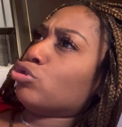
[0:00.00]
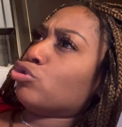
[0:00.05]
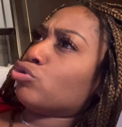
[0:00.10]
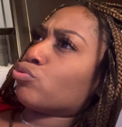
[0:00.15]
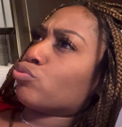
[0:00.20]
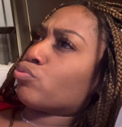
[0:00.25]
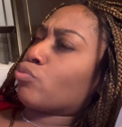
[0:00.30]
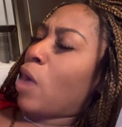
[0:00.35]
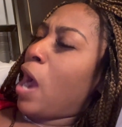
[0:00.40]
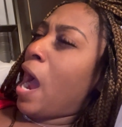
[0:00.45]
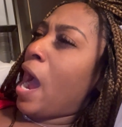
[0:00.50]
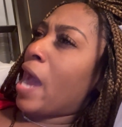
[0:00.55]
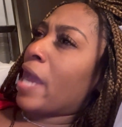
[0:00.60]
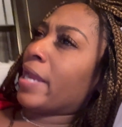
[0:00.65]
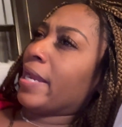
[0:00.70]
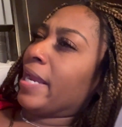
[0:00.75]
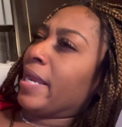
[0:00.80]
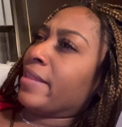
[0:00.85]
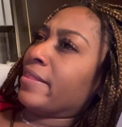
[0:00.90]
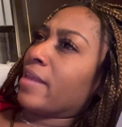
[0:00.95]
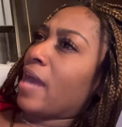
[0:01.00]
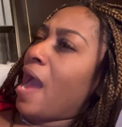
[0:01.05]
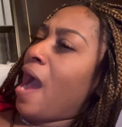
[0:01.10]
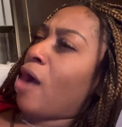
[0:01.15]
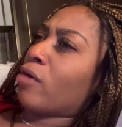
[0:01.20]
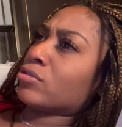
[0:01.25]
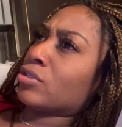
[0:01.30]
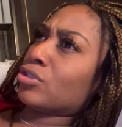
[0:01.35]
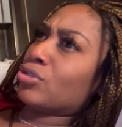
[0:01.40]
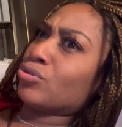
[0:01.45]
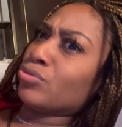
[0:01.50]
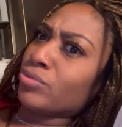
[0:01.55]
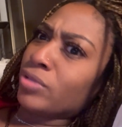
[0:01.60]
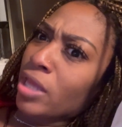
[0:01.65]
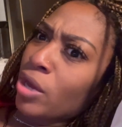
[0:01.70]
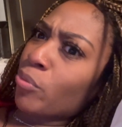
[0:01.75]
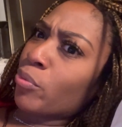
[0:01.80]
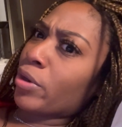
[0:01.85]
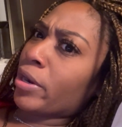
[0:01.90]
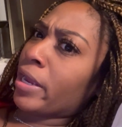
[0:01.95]
dry, and the altitude
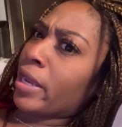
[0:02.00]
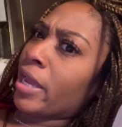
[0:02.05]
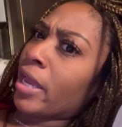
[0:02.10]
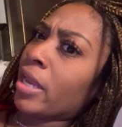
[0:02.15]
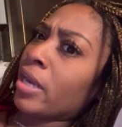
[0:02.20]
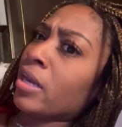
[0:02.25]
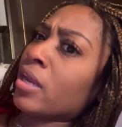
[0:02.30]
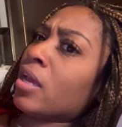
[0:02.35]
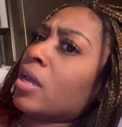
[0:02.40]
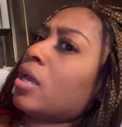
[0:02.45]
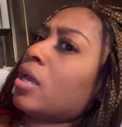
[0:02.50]
that we're in